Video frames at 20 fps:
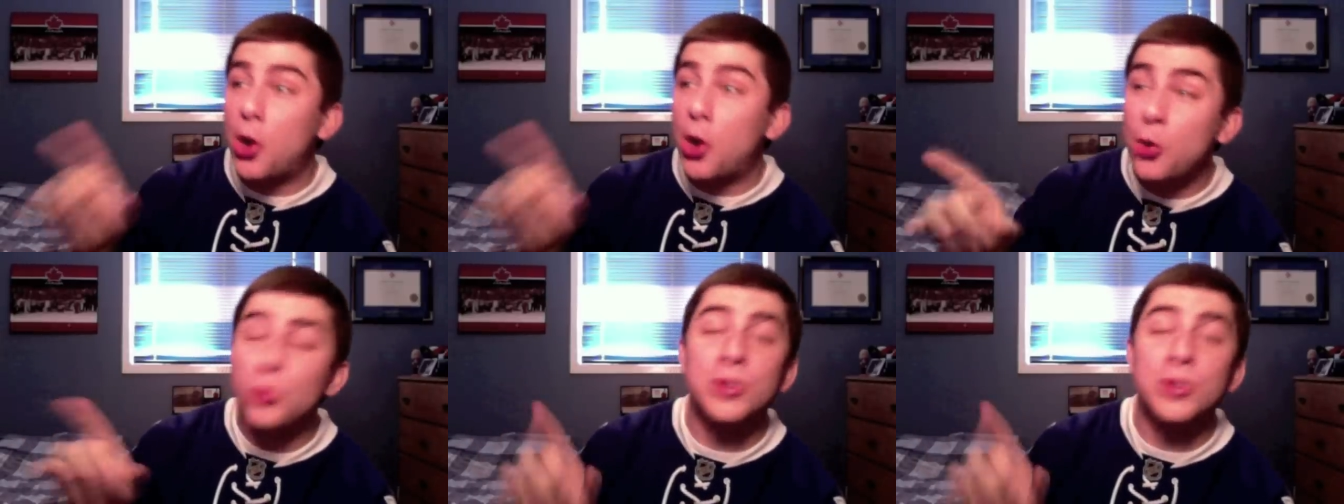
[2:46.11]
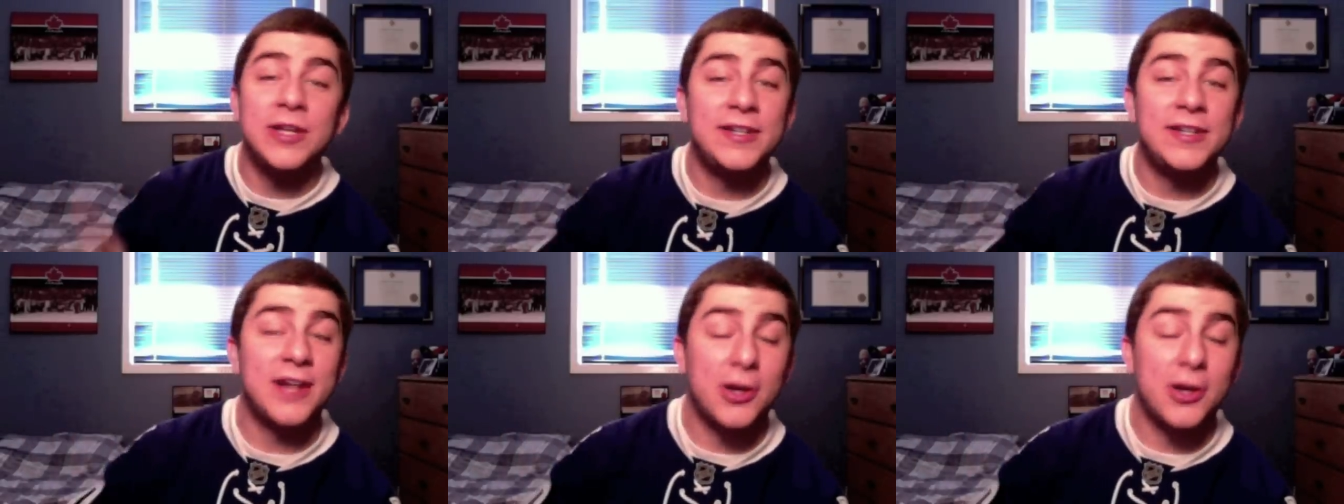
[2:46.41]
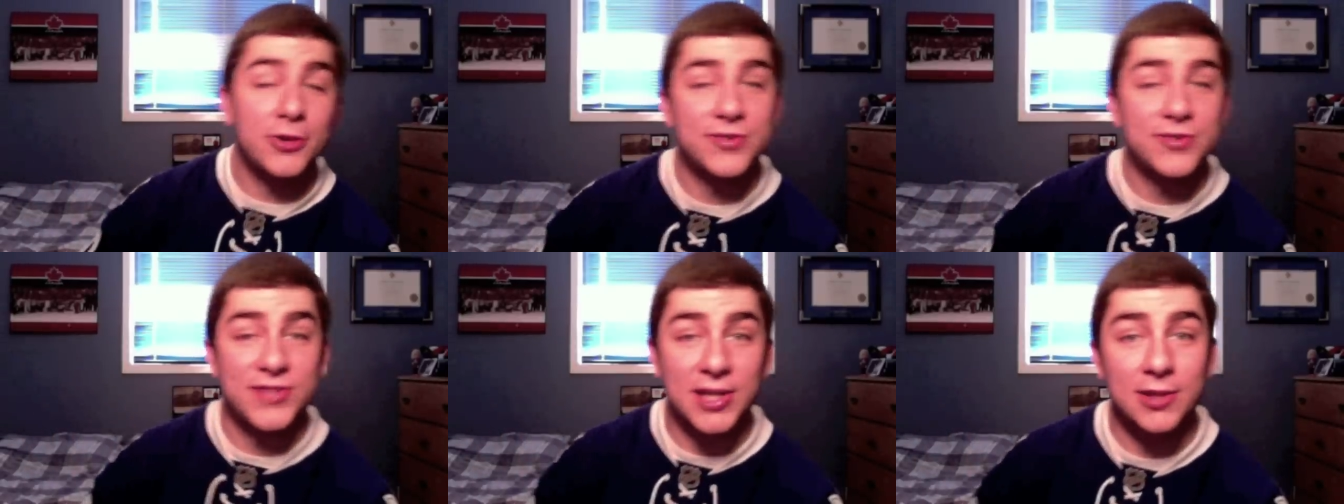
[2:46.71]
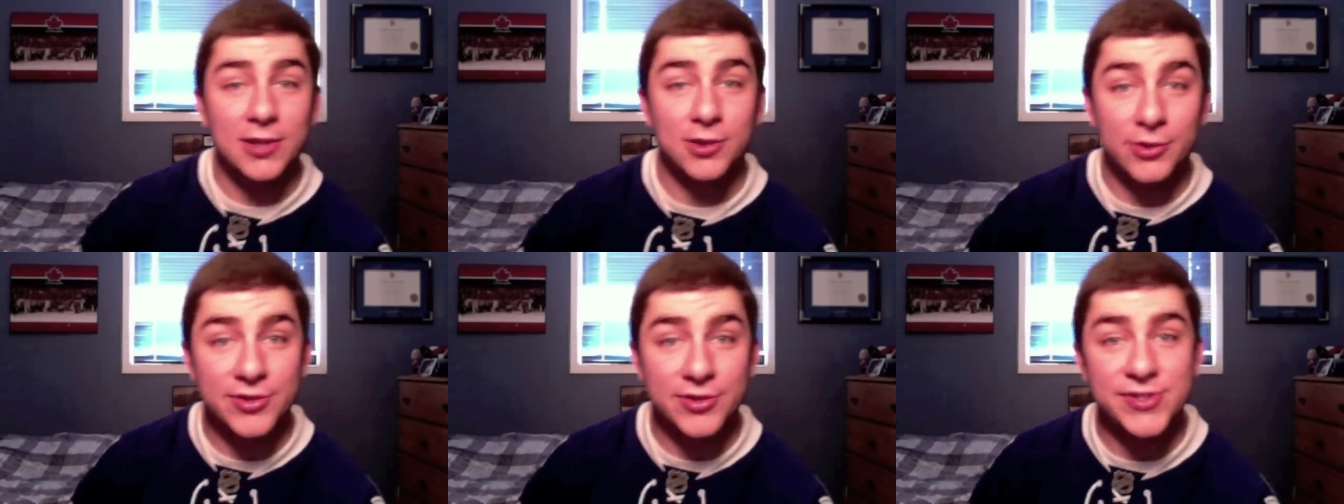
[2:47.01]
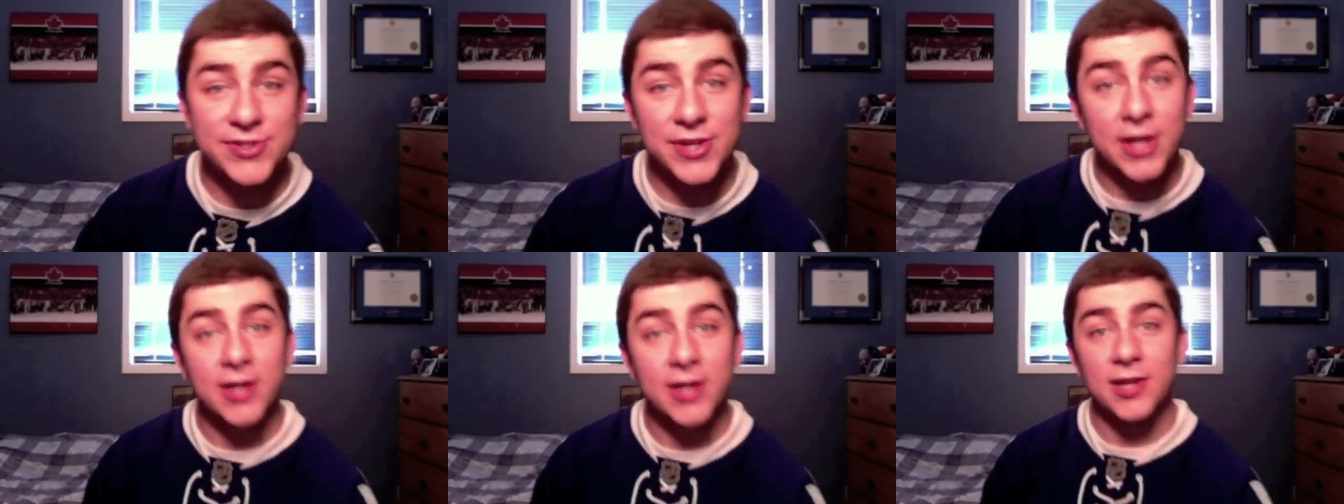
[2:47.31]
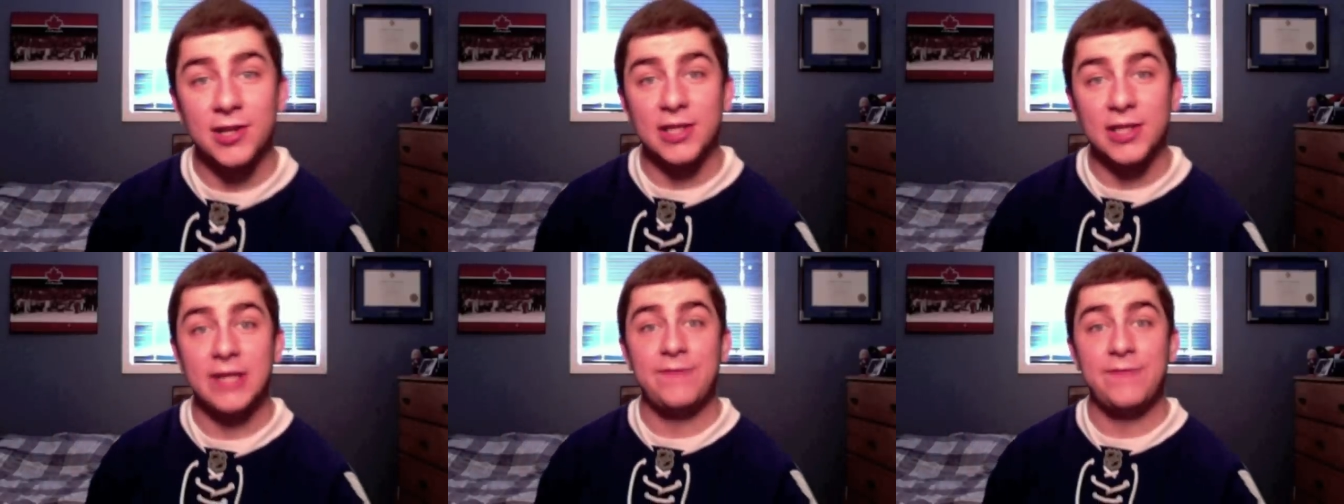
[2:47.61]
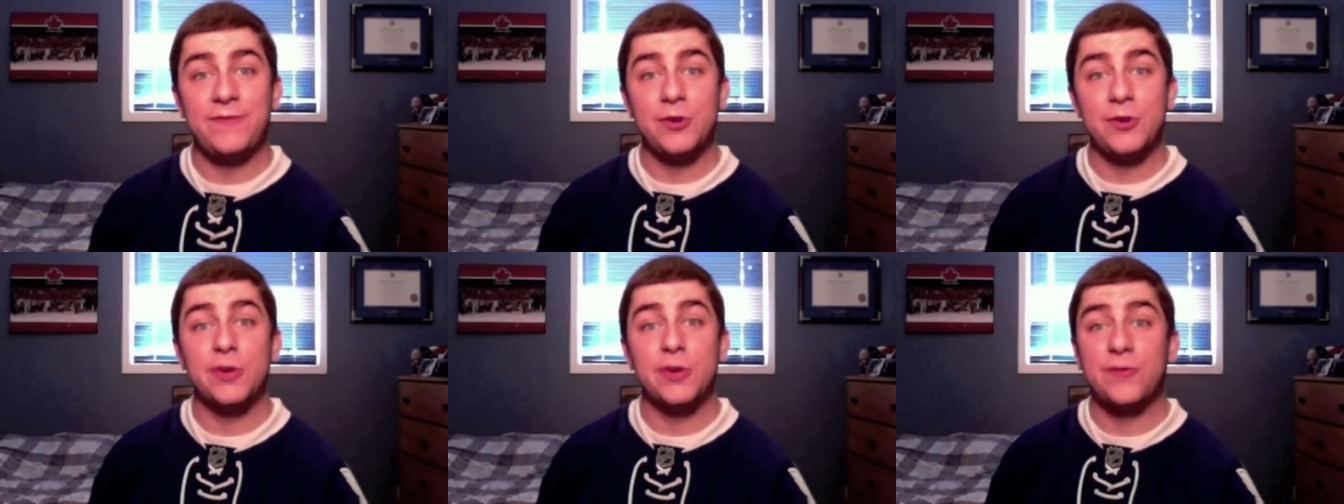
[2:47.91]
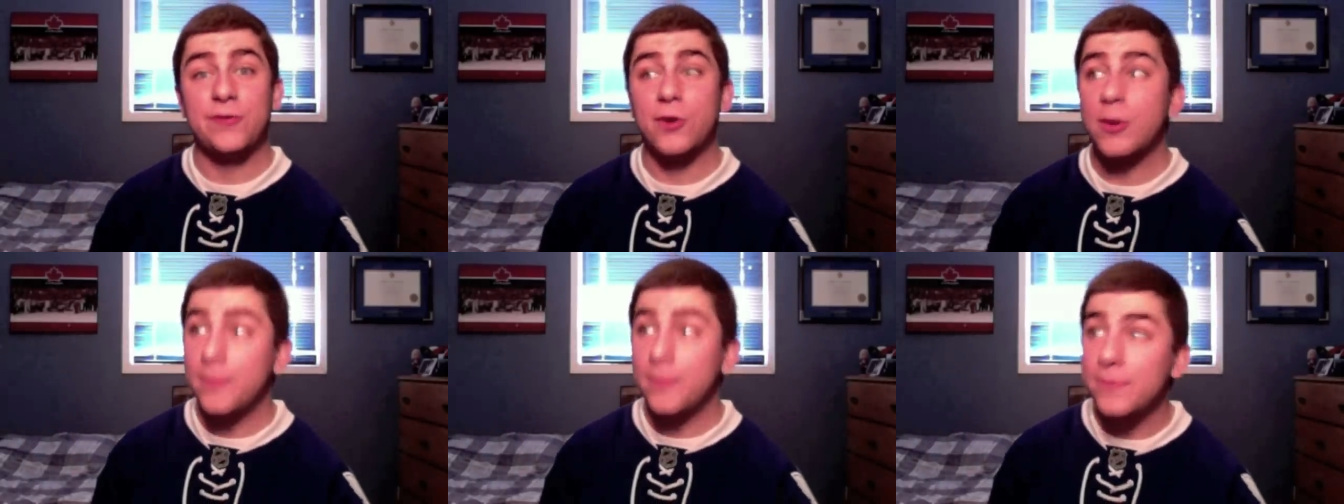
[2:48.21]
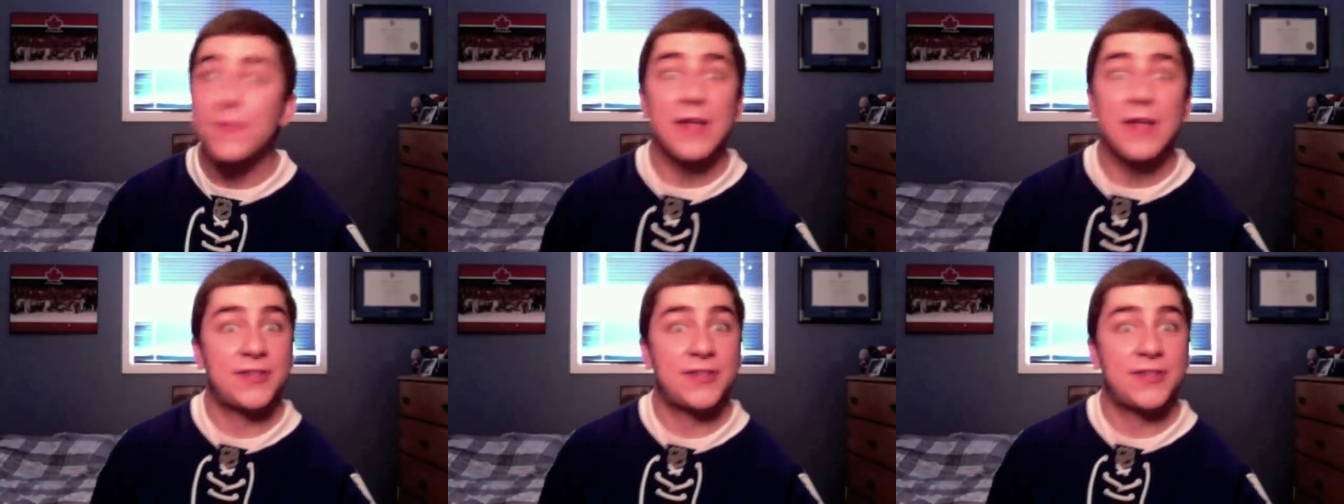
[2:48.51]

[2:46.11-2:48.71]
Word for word: only Darryl Sittler has done in a Leaf uniform, that's